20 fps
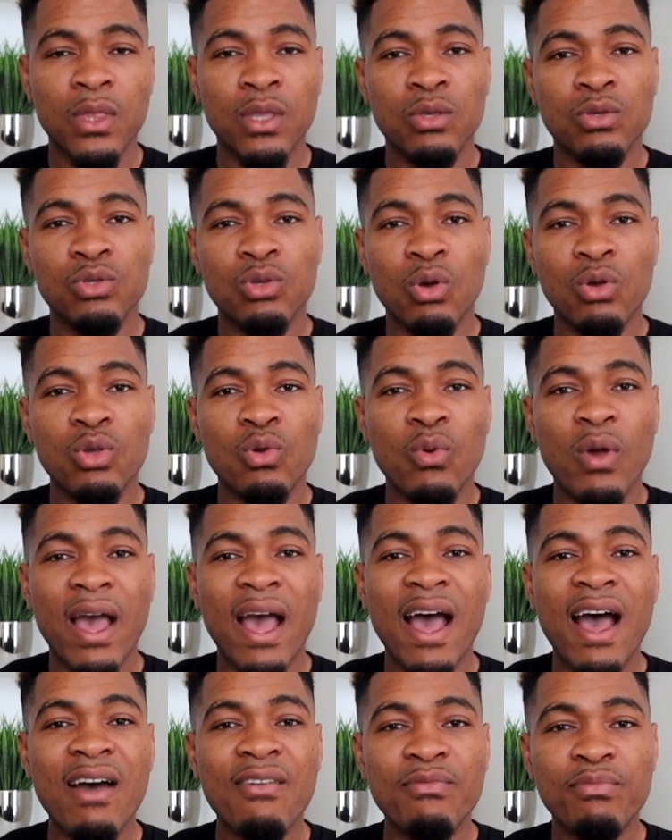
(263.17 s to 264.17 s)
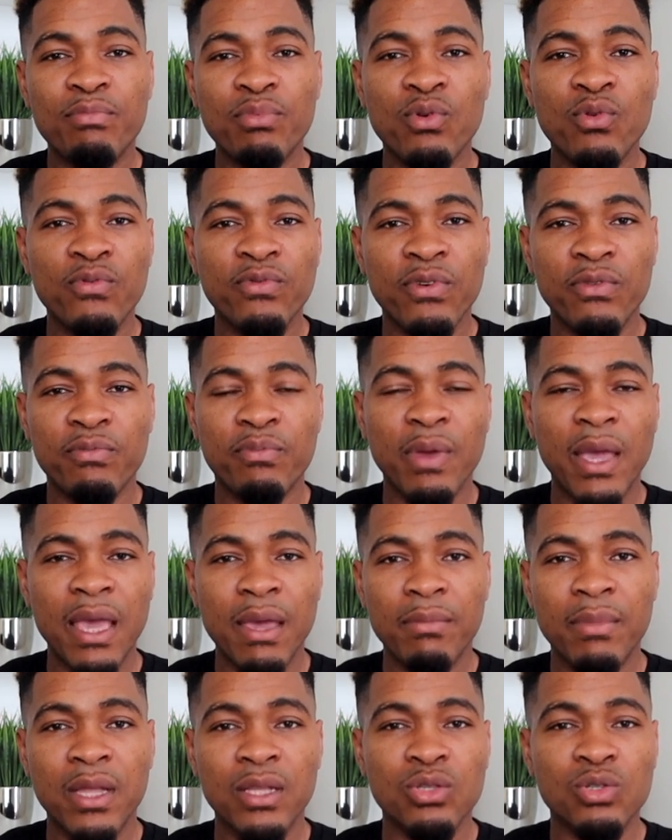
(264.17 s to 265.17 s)
So you have proof of
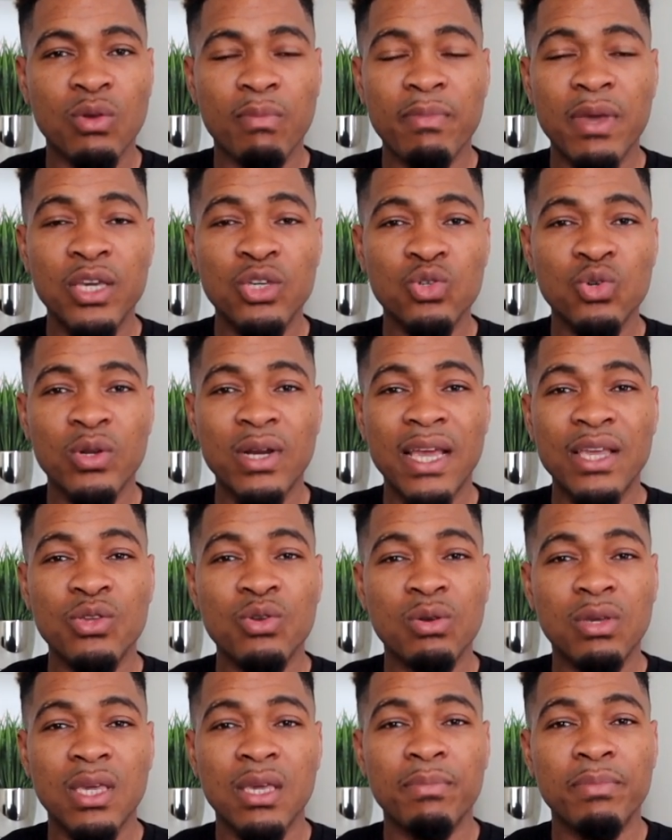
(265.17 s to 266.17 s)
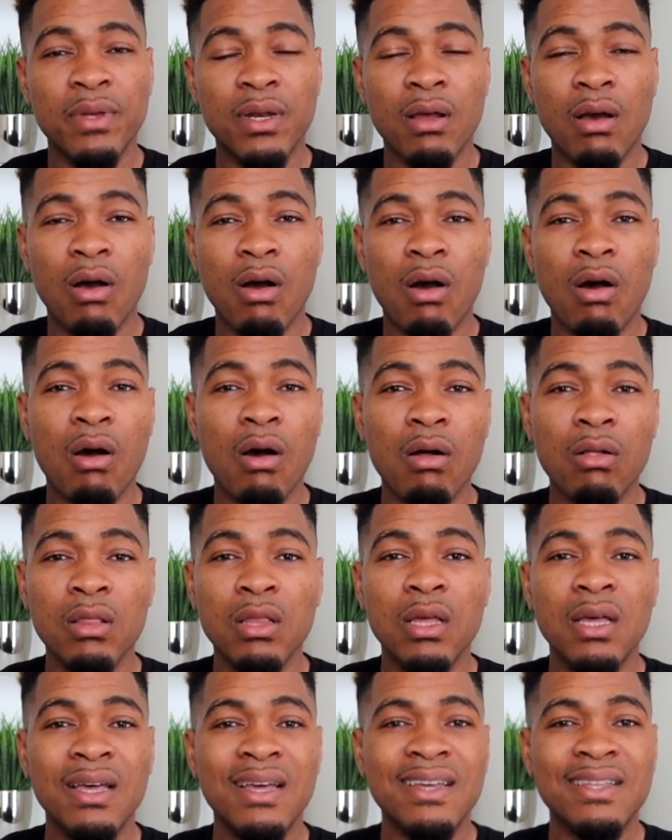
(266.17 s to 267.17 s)
payment. So make sure that you keep in
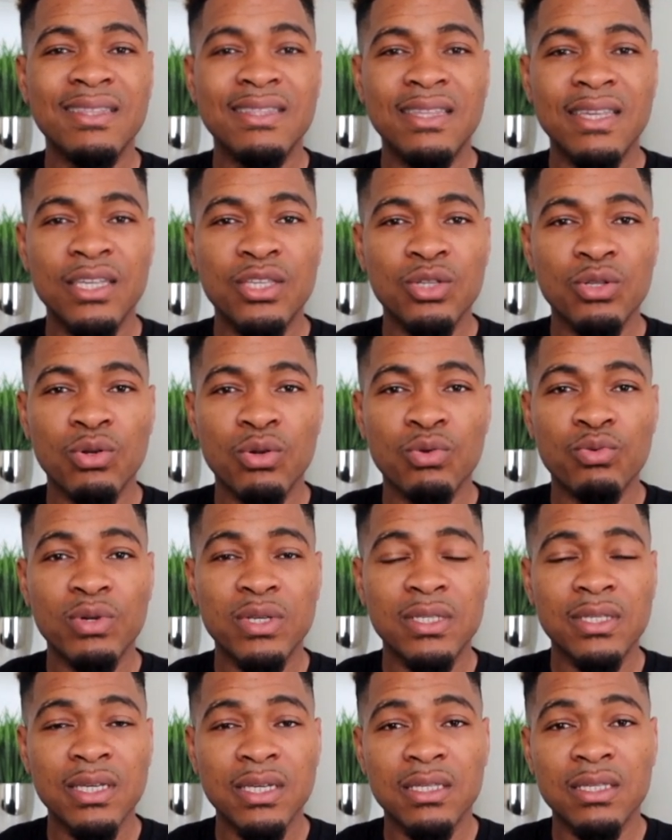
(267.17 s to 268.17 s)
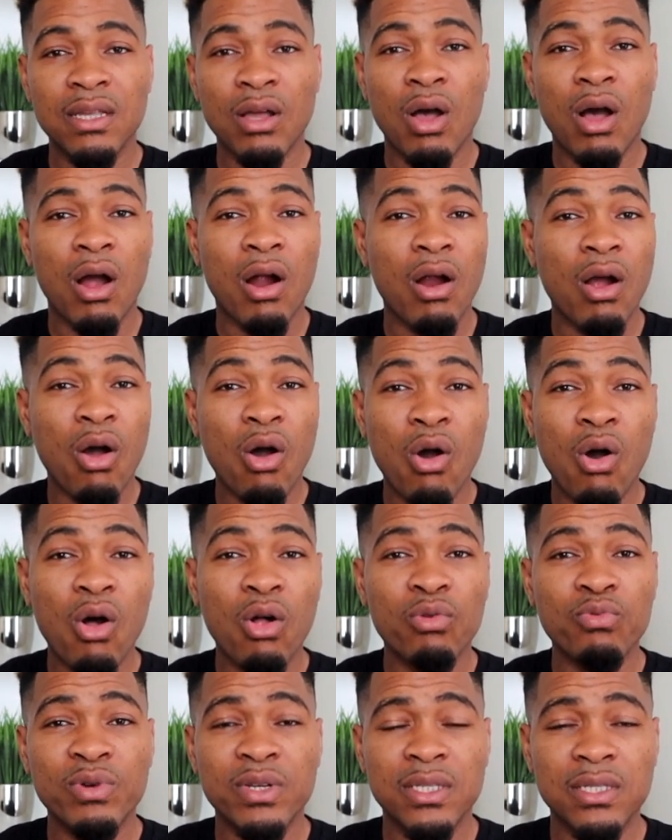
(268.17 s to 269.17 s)
all digital receipts are
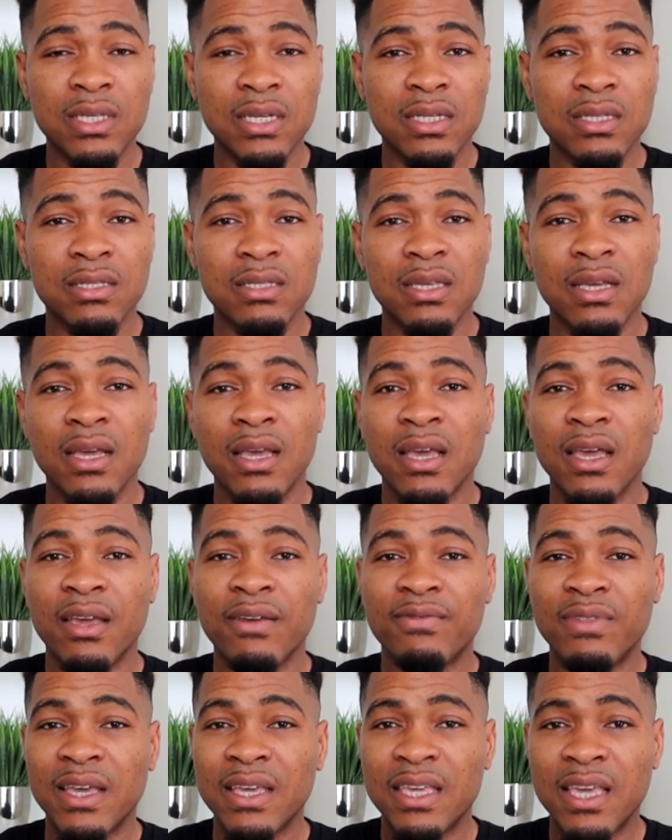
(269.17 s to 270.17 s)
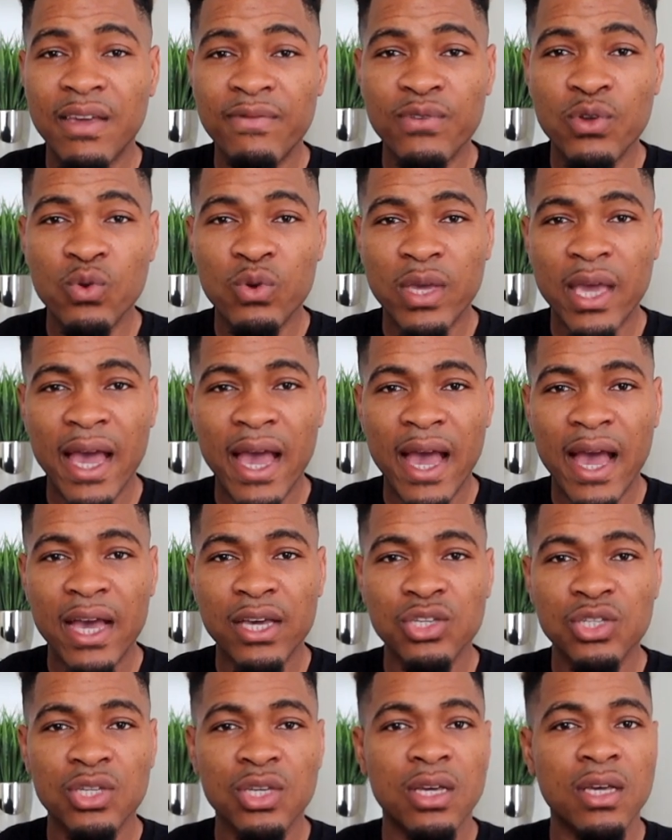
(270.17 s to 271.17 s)
all receipts. If they give you
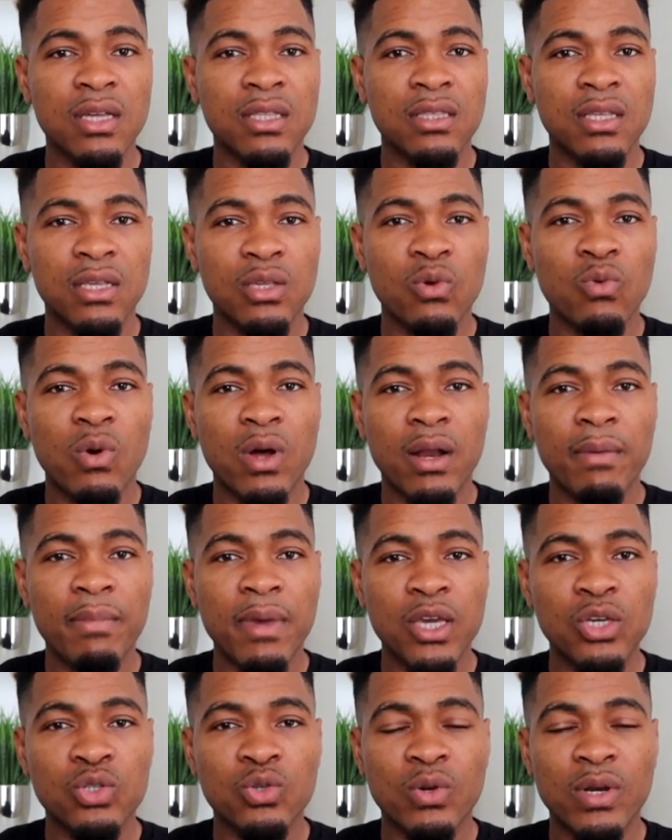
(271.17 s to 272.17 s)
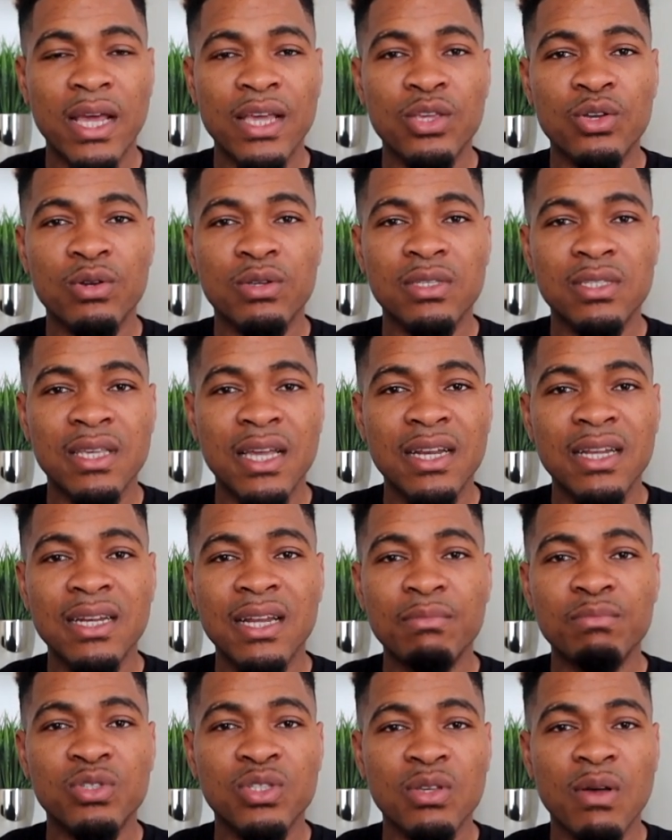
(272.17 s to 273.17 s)
cash, then you want to make sure that you're sending
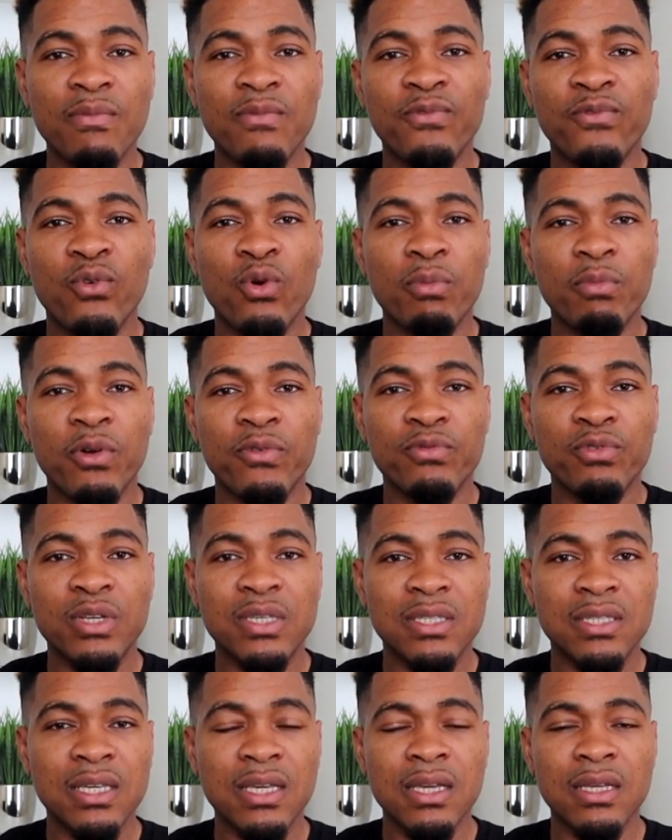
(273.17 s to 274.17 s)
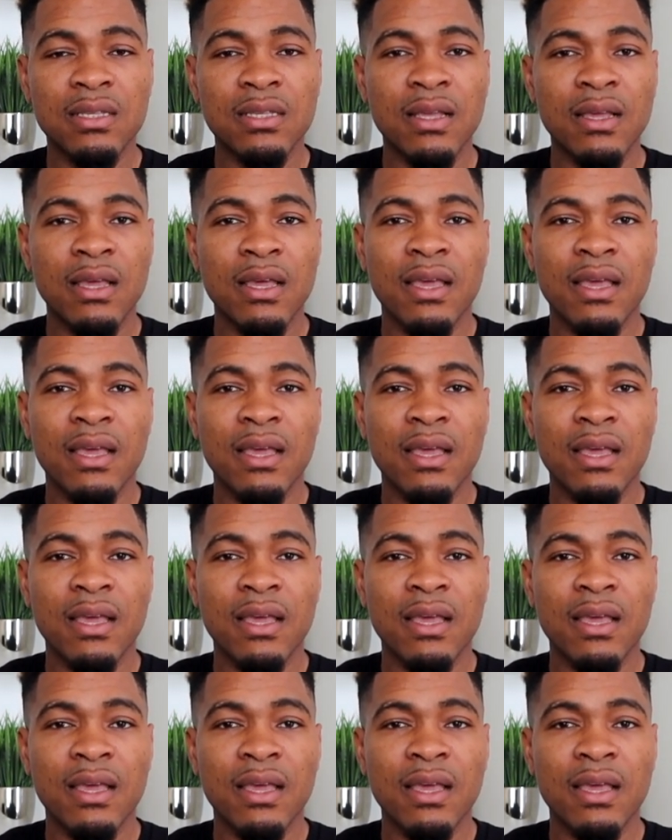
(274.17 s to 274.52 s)
them some form of receipt.